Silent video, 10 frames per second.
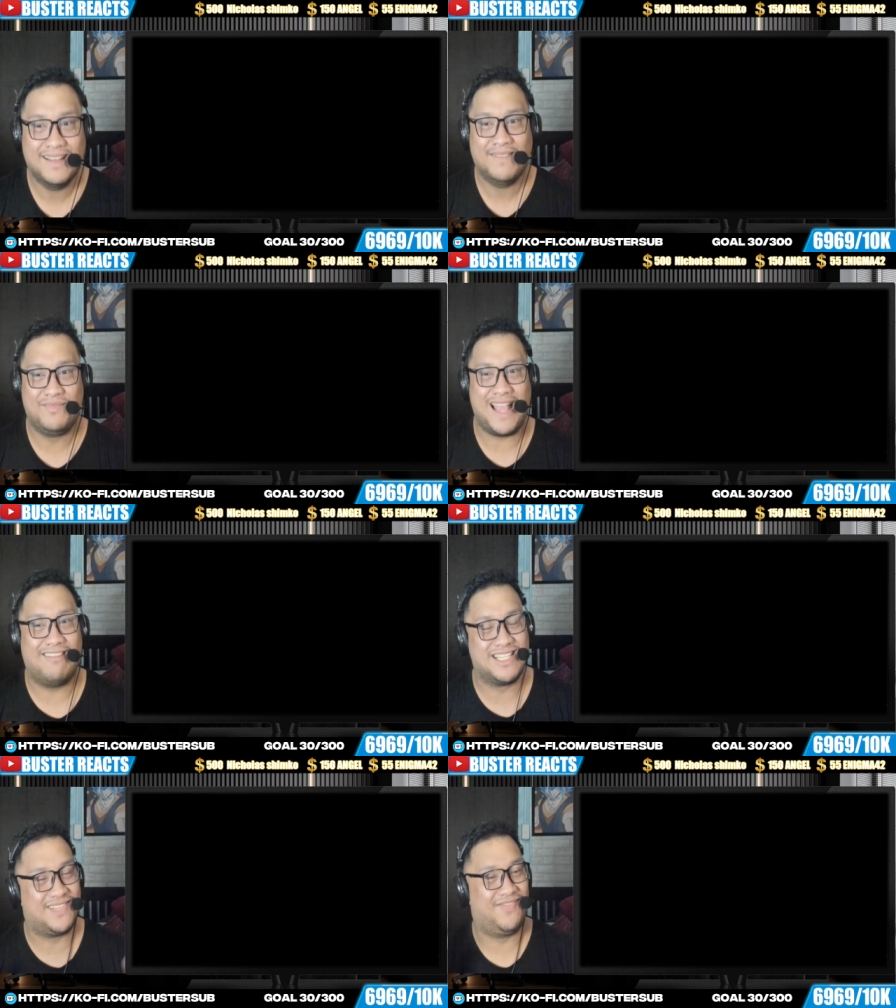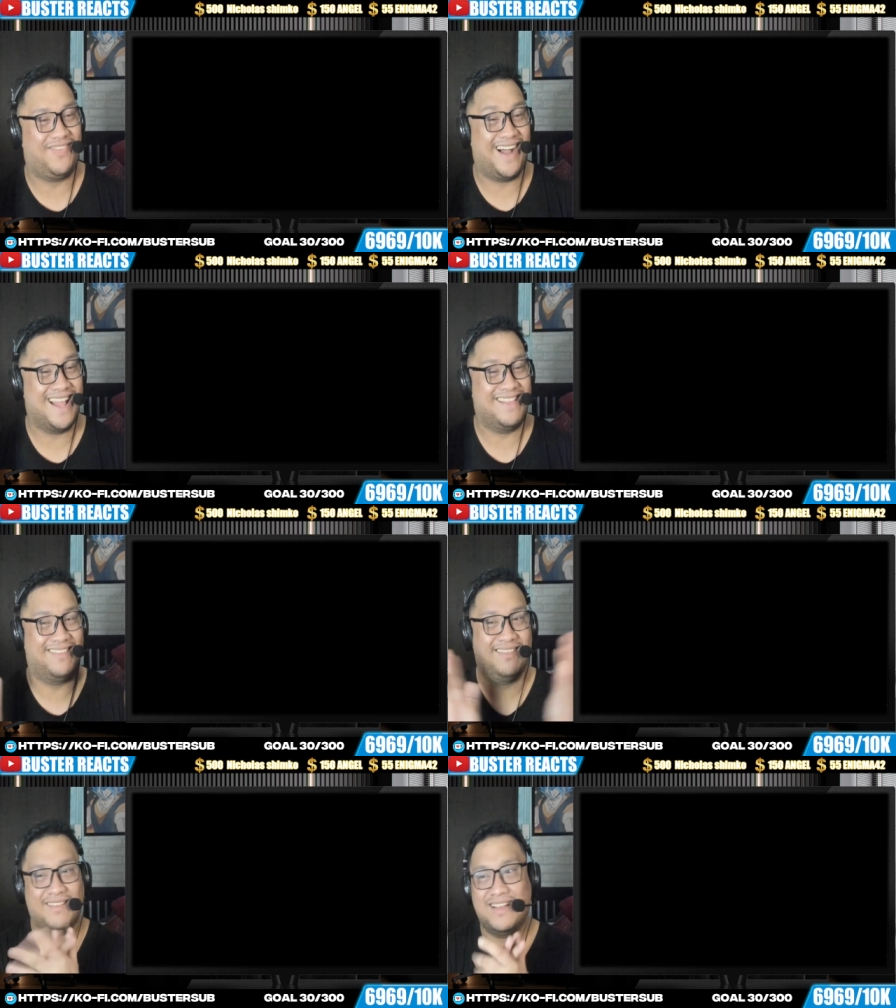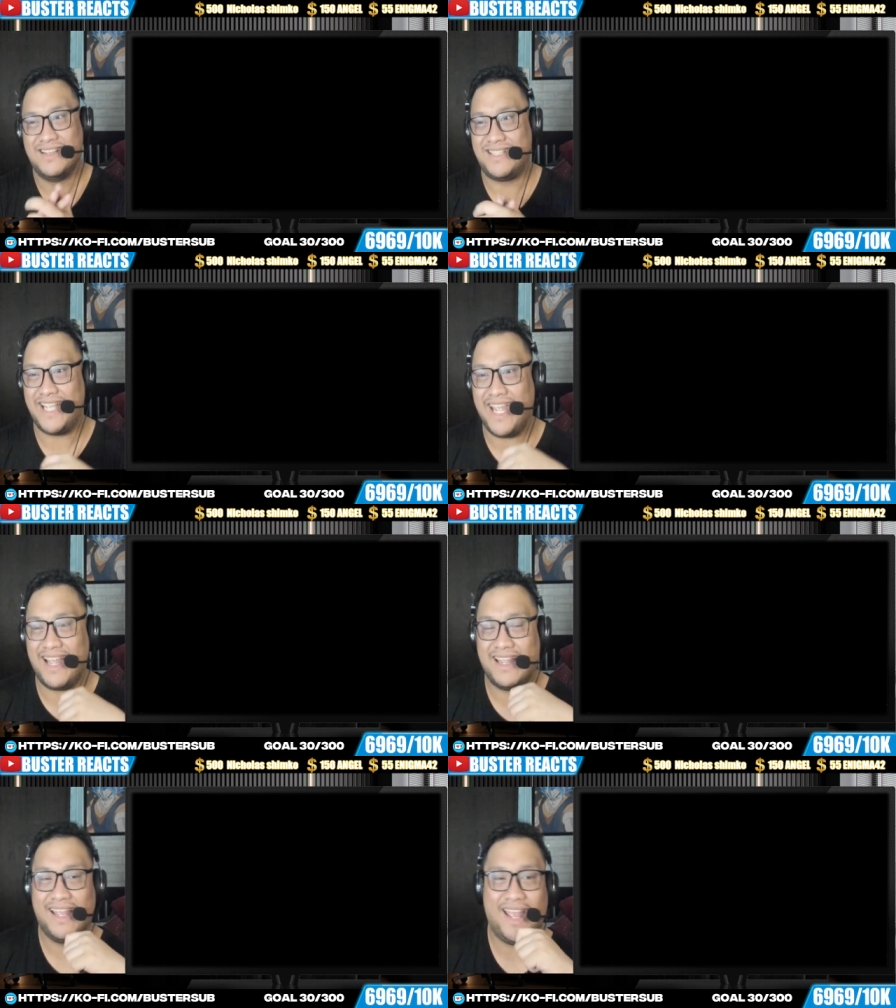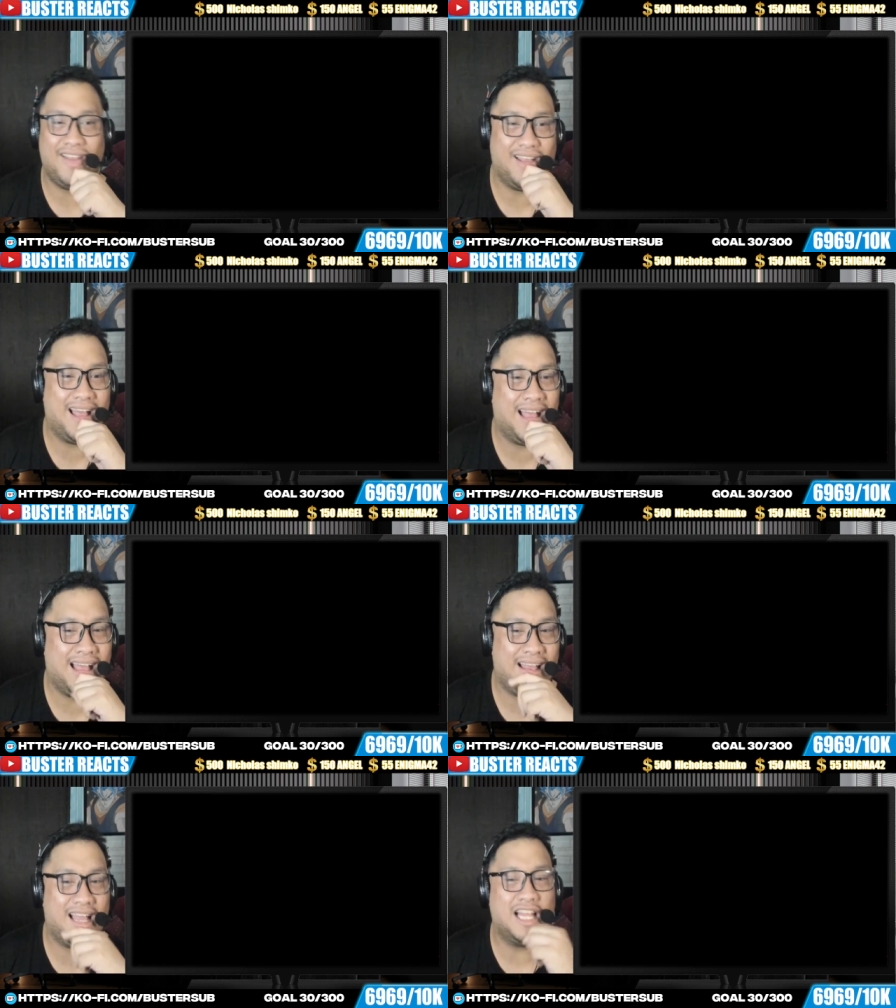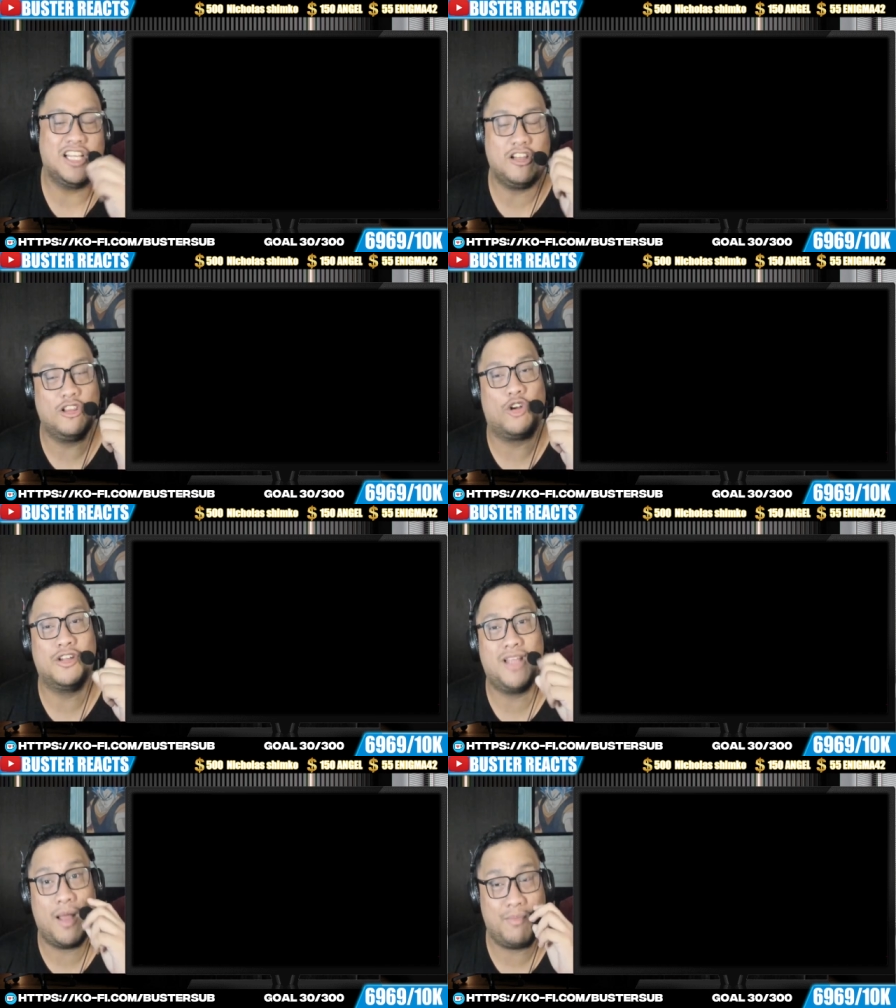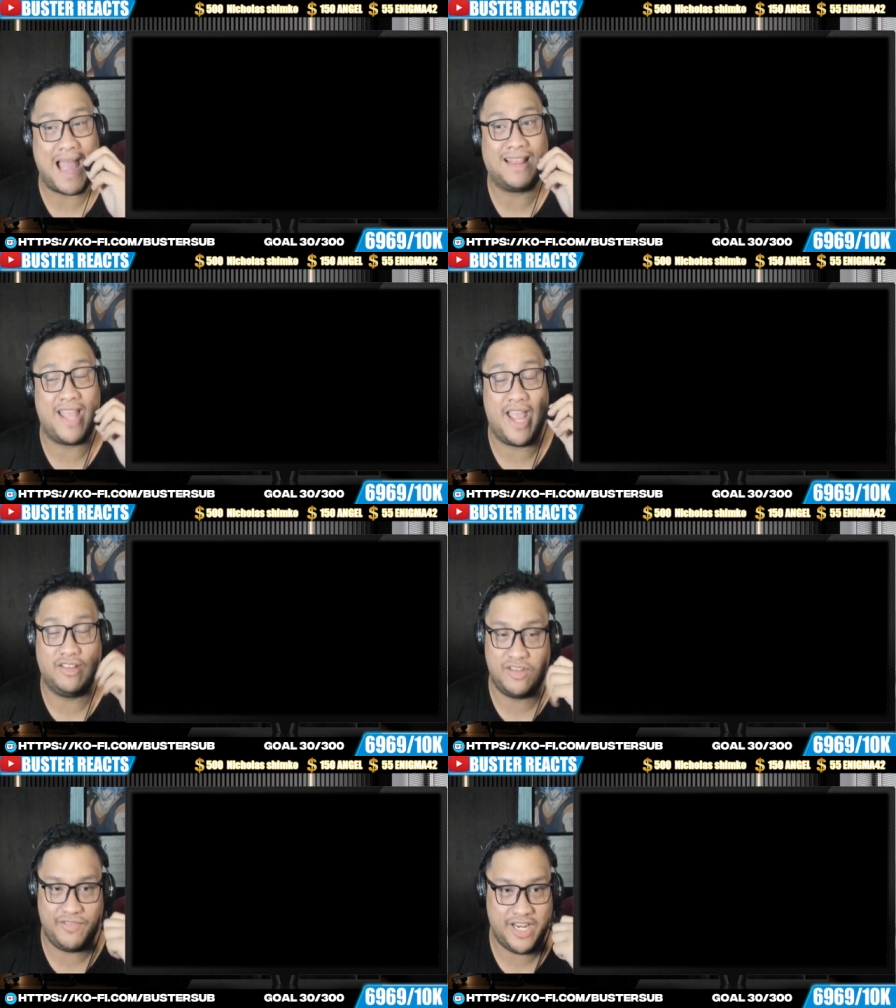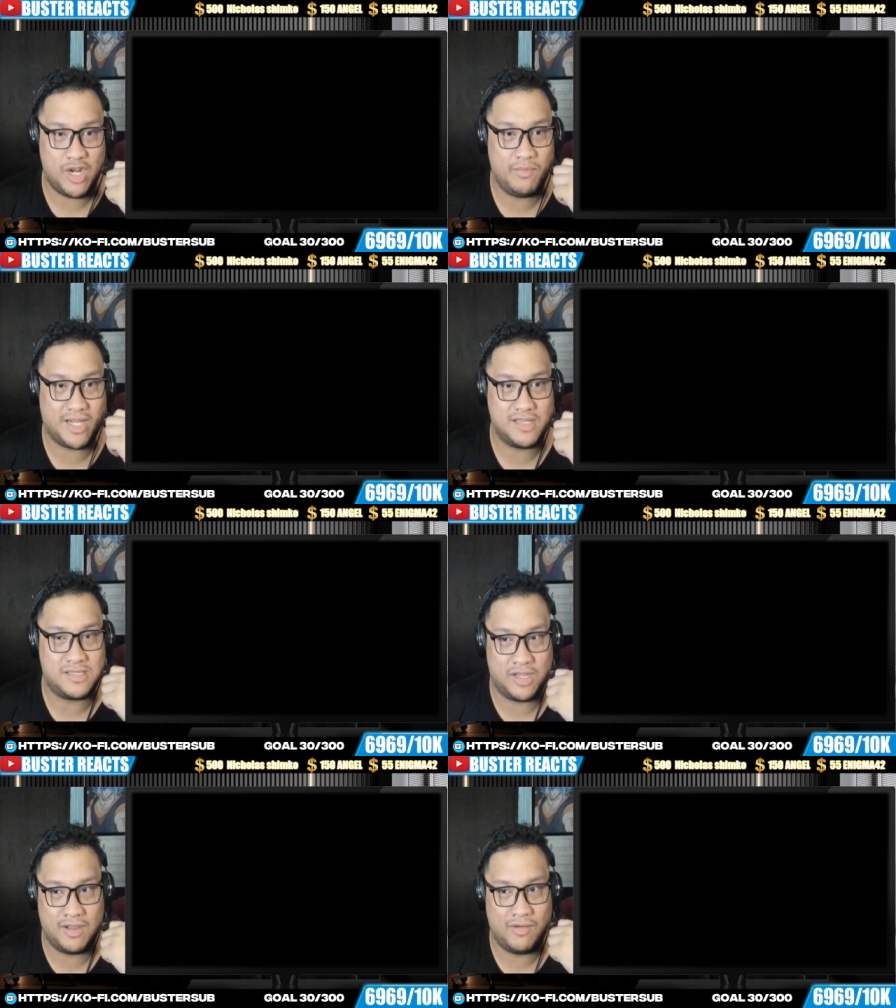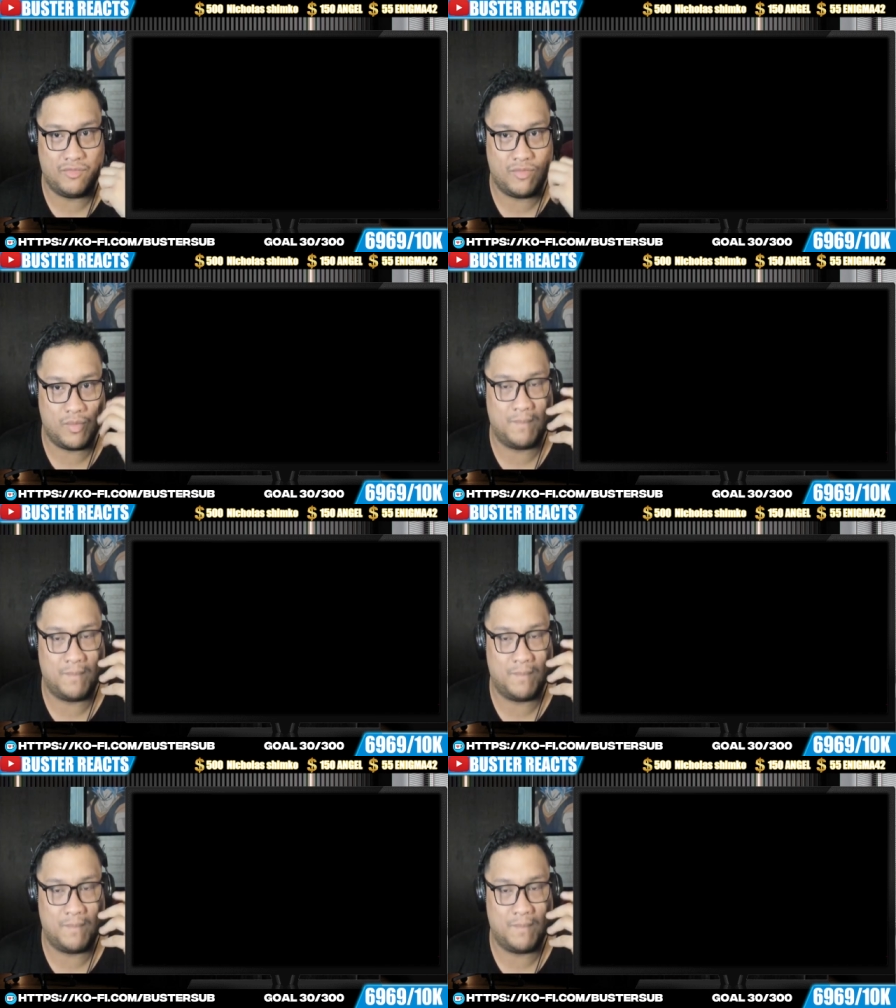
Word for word: that was fun. See, eh, uh, a little lore dump at the end of the video because of...